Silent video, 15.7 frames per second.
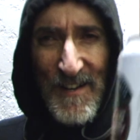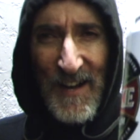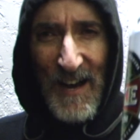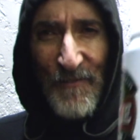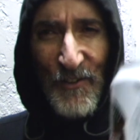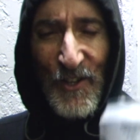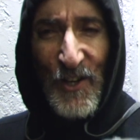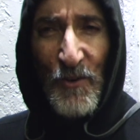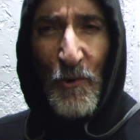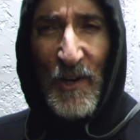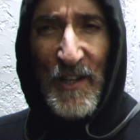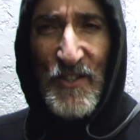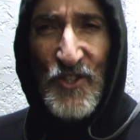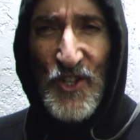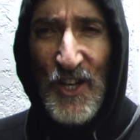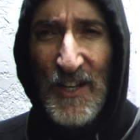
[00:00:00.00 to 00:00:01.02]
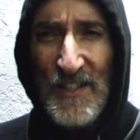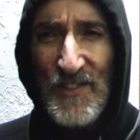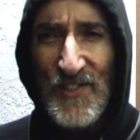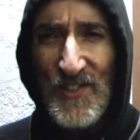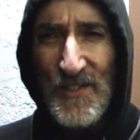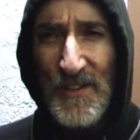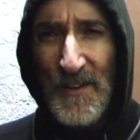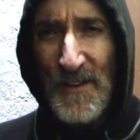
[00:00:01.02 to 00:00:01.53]
Have a good one.
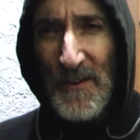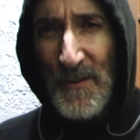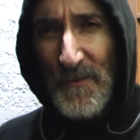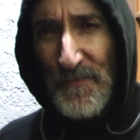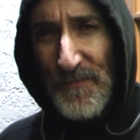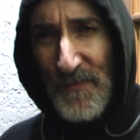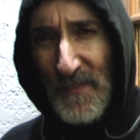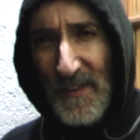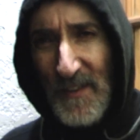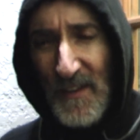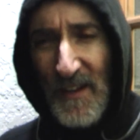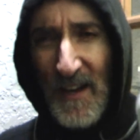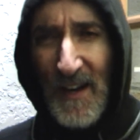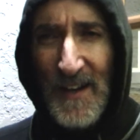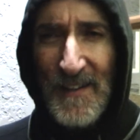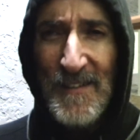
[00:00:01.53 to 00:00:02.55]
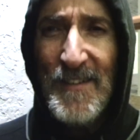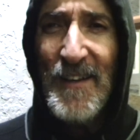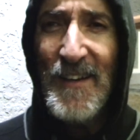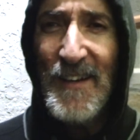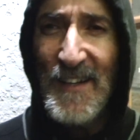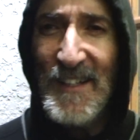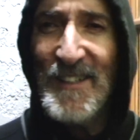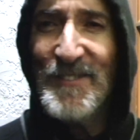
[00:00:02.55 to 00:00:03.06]
Cheers. And
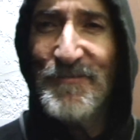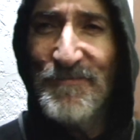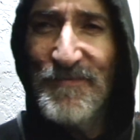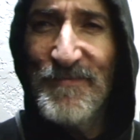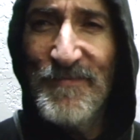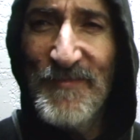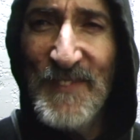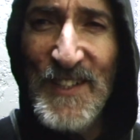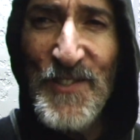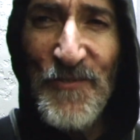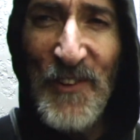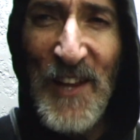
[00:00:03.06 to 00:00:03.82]
it's